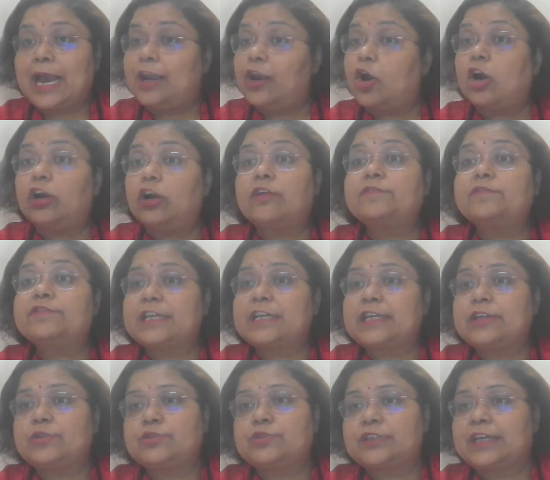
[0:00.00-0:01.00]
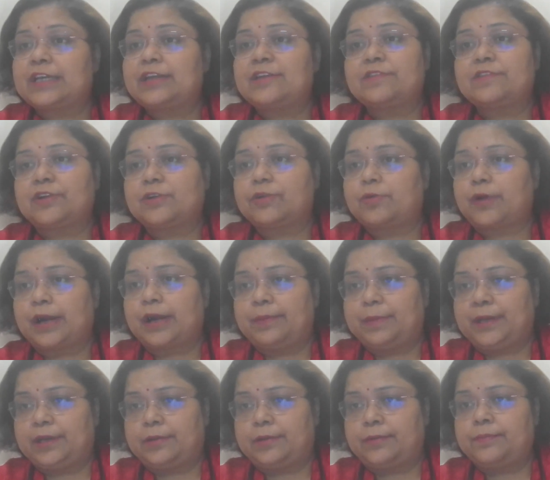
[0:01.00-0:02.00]
A lot of skin to skin is
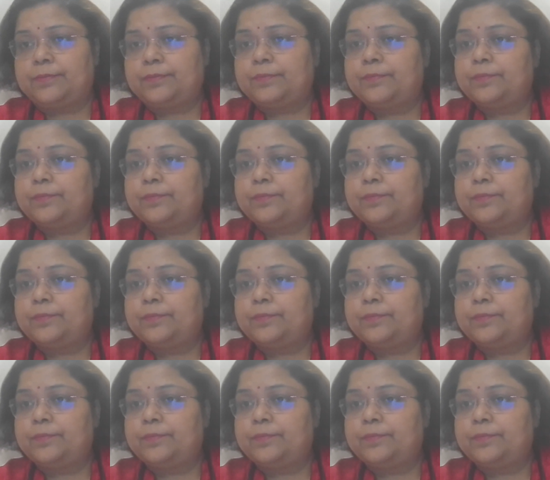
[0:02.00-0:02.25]
required. Better.